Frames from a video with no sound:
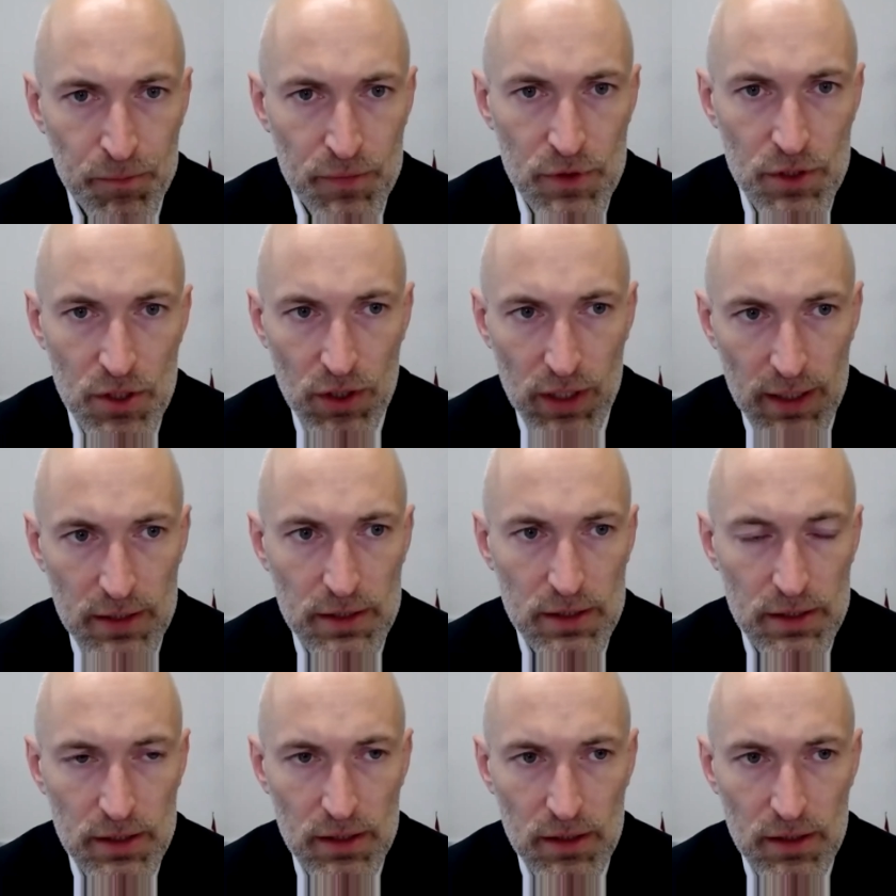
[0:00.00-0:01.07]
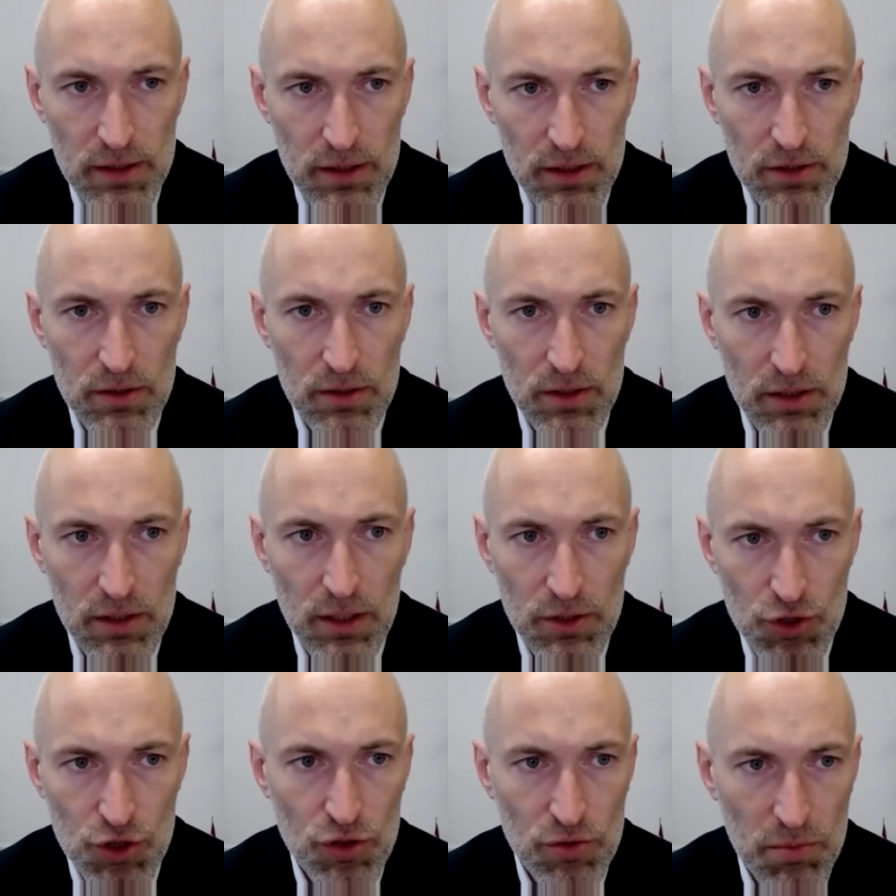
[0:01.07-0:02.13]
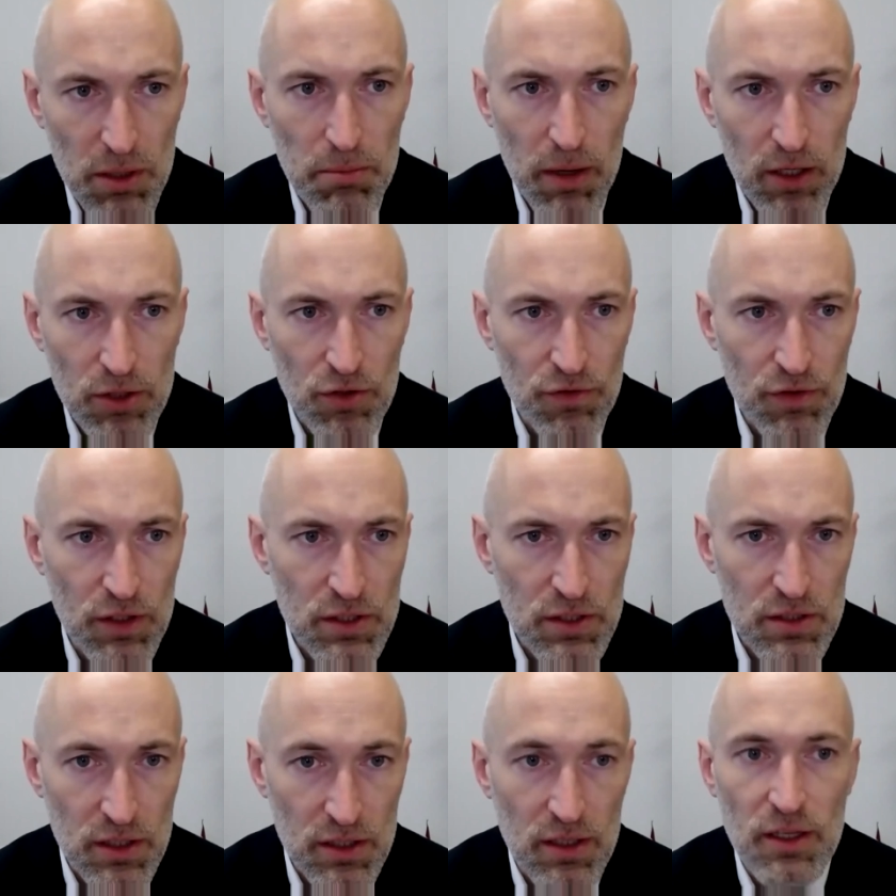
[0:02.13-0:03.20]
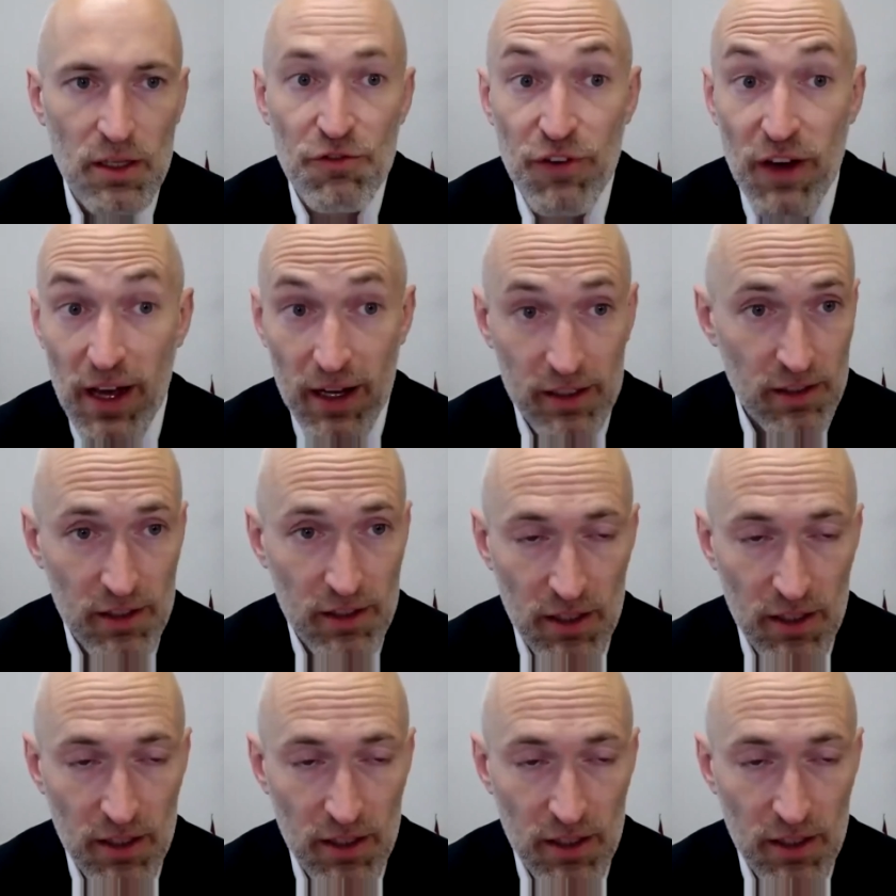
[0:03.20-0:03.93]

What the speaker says: So yes, it should be part of this. In fact,